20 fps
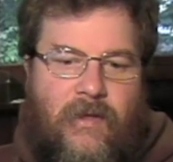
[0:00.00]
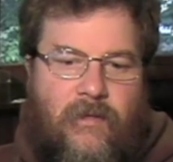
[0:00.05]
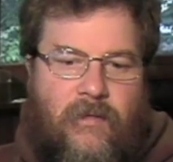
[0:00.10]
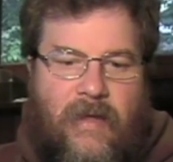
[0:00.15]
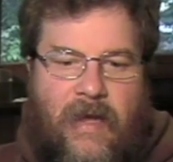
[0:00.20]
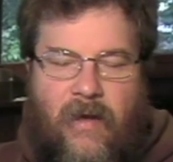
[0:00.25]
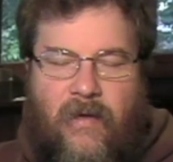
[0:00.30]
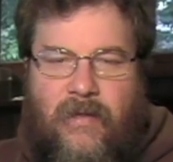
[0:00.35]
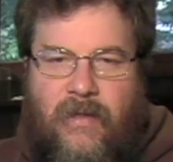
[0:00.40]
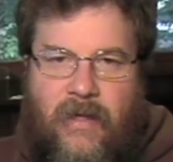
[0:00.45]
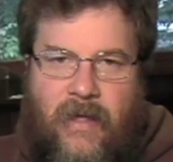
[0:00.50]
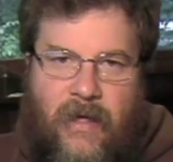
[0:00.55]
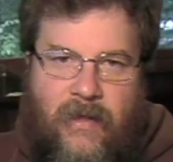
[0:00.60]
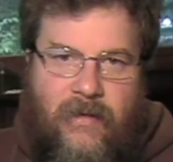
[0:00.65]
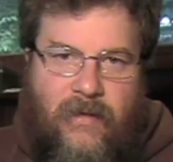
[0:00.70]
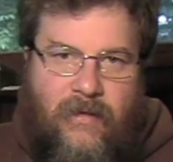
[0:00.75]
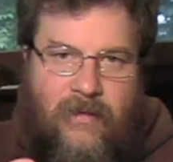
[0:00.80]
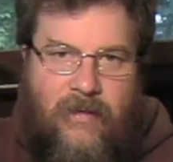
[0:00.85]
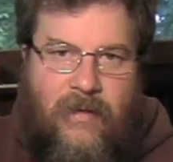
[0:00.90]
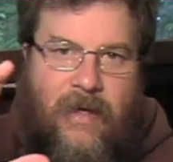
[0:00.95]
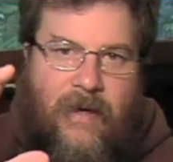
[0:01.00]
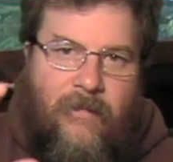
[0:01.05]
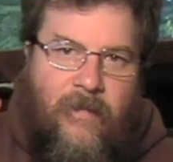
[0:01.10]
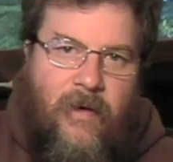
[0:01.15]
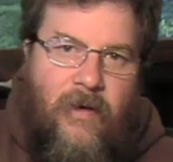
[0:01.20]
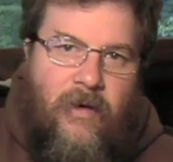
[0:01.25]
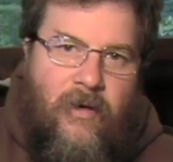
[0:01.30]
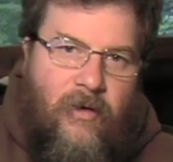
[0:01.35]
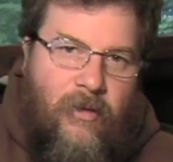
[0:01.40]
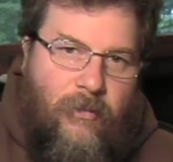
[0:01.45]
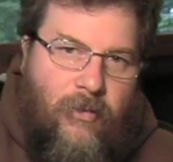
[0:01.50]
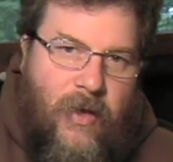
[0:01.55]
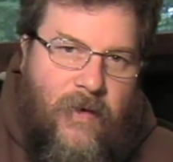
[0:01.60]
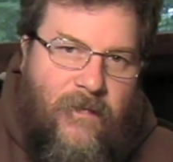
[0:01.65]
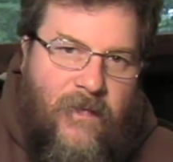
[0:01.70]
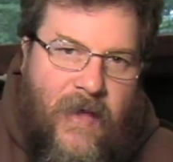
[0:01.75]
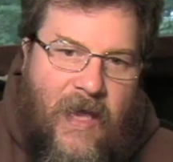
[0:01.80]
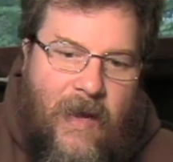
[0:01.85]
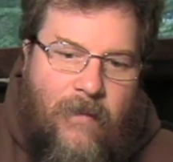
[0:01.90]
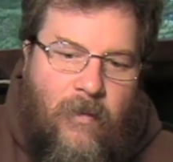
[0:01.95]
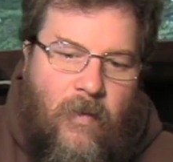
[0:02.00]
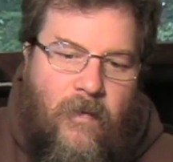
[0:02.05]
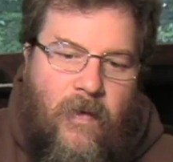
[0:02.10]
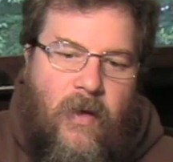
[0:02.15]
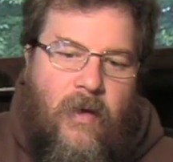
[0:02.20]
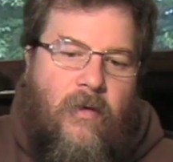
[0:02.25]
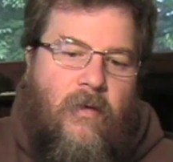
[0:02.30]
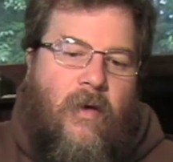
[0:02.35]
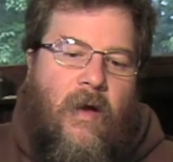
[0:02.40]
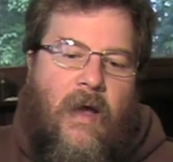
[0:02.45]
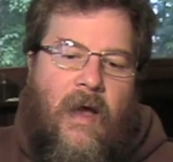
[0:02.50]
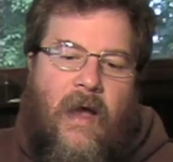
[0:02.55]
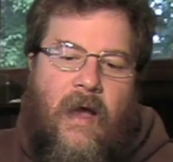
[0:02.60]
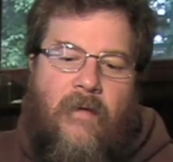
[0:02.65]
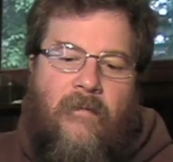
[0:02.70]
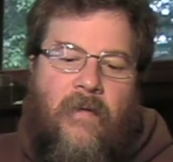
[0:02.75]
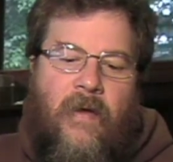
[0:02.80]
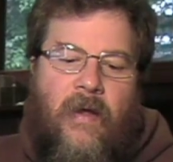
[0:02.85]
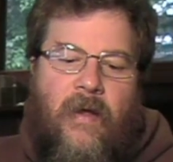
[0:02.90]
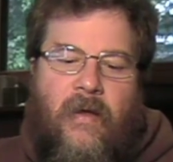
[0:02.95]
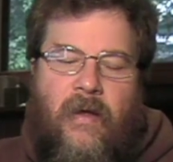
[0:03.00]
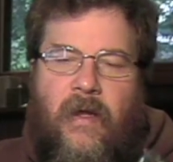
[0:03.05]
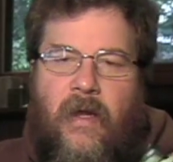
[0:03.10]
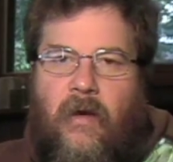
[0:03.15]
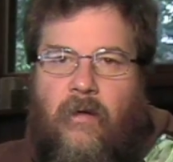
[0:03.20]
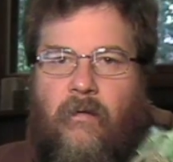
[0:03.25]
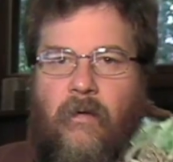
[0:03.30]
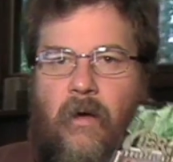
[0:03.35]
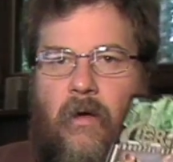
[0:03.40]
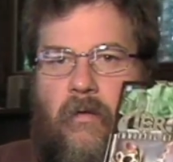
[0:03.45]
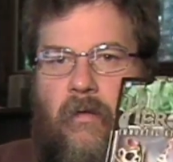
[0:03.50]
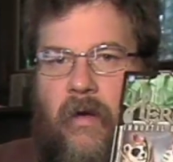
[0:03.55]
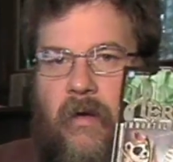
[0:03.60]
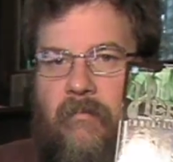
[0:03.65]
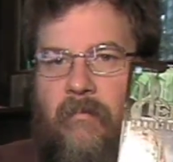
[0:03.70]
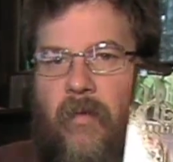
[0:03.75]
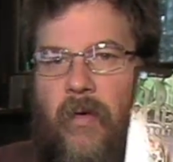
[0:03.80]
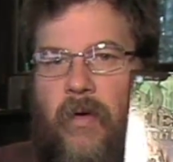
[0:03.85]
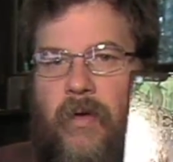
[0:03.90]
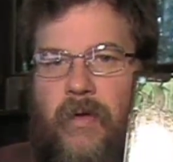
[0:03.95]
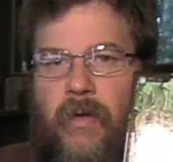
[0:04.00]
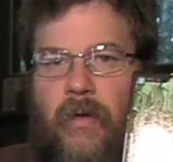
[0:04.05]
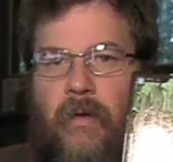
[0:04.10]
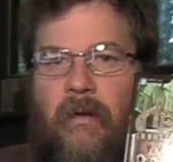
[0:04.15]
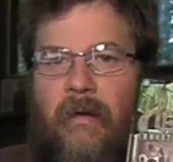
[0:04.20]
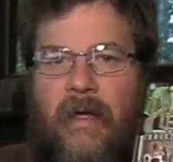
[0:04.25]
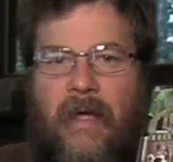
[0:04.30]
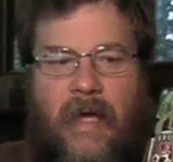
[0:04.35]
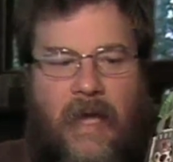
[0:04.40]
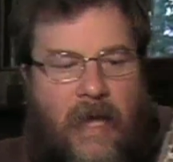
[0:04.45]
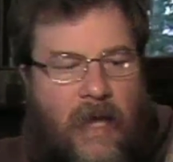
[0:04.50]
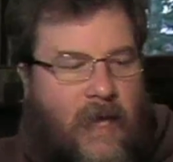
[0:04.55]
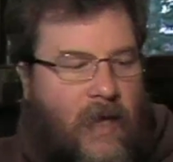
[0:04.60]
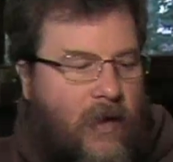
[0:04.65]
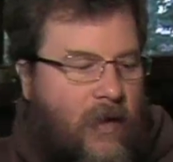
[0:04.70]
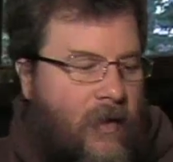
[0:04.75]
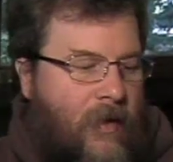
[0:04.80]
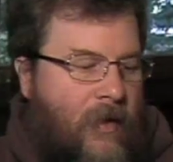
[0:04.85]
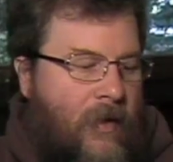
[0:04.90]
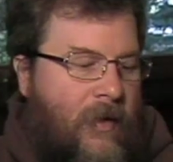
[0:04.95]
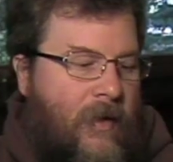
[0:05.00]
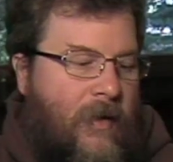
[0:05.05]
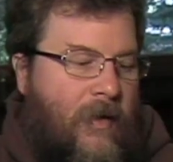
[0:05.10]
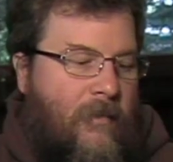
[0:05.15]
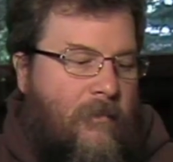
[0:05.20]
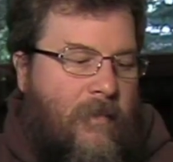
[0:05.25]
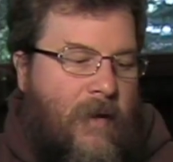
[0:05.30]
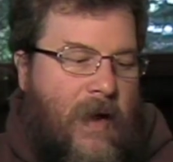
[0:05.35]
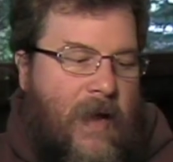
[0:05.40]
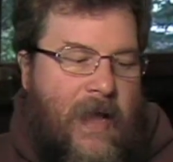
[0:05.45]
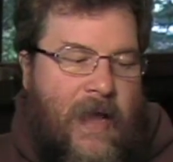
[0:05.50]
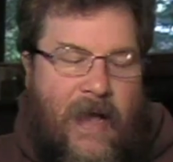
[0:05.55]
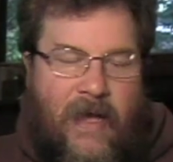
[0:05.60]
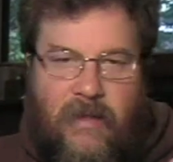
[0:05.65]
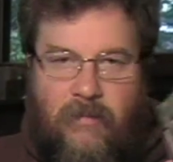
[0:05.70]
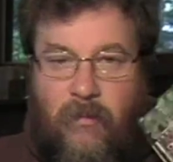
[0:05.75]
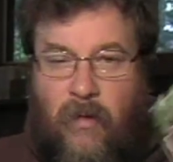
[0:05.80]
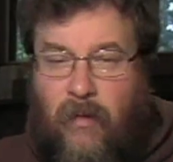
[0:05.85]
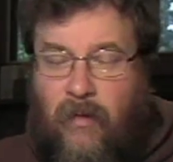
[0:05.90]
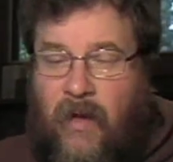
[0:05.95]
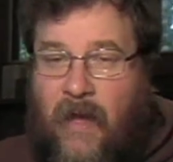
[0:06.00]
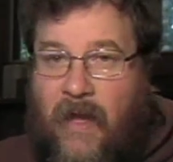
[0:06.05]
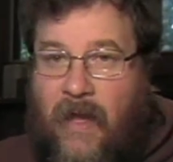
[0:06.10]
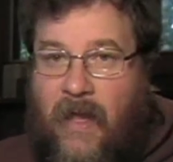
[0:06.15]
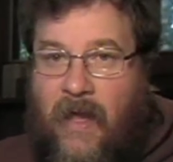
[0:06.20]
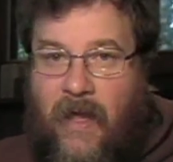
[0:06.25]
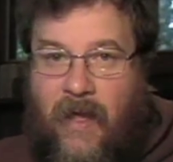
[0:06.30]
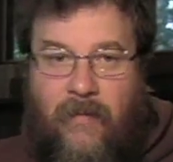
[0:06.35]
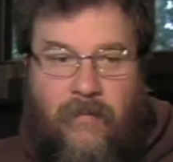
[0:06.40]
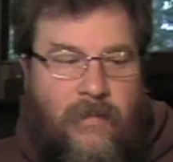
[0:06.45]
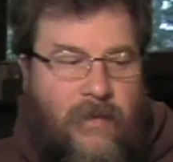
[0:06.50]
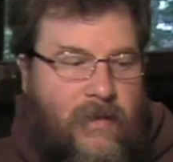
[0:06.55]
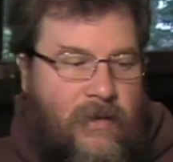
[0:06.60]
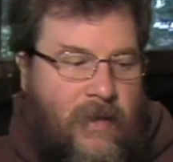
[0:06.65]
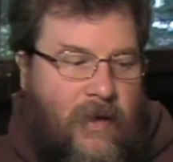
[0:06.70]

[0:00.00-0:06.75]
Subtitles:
2008, and today I'm going to do a brief game review of Hero Immortal King by Asmodee Games.